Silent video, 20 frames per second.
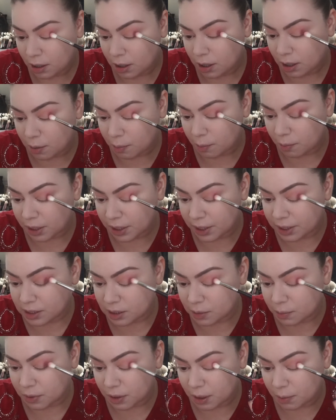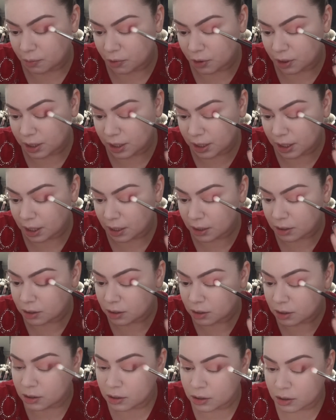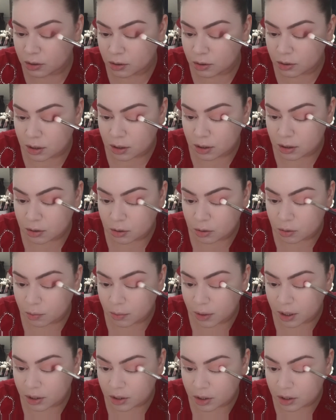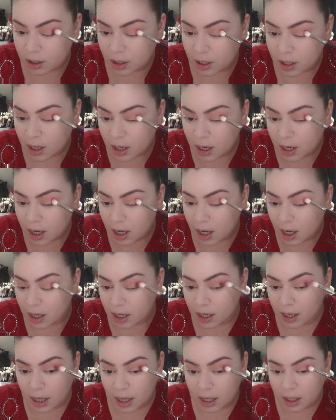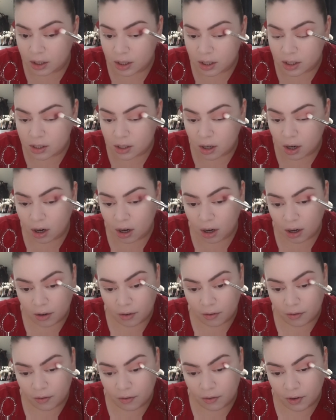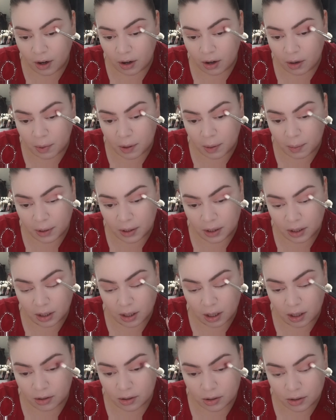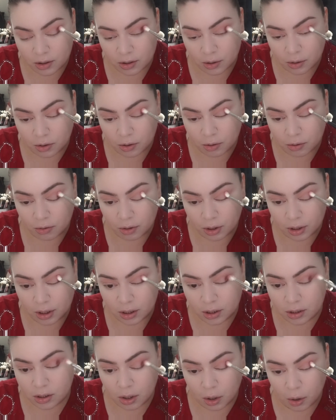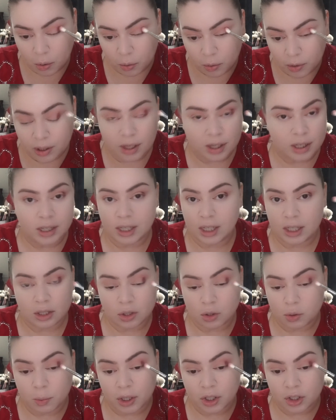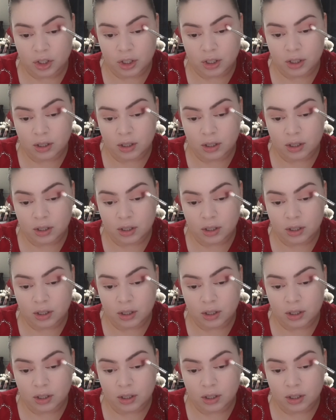and blend it, but I'm really not using too much. And again, these are very pigmented colors, so you really don't need too much.